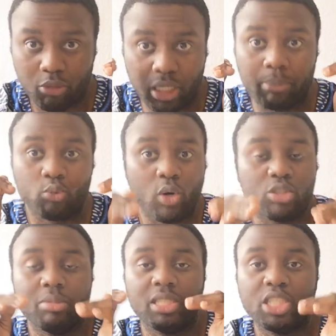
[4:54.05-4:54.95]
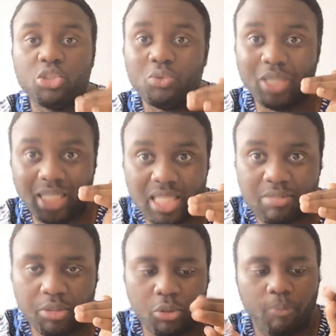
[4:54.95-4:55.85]
of what I'm going to be teaching you in this
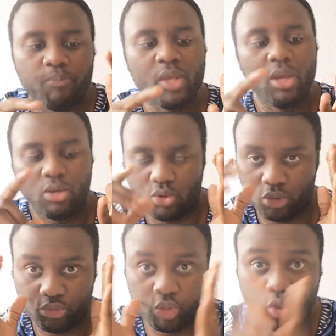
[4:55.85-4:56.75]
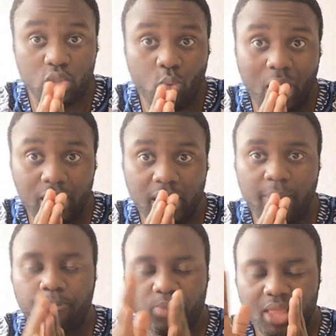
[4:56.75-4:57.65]
video. You're choosing one
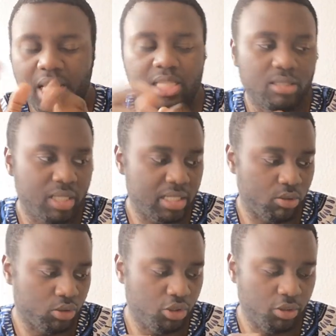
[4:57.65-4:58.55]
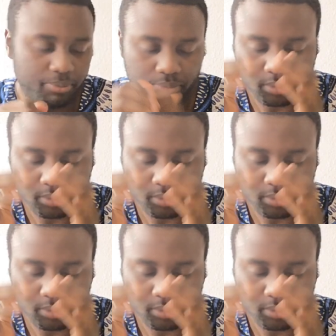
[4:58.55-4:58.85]
thing. Let's continue.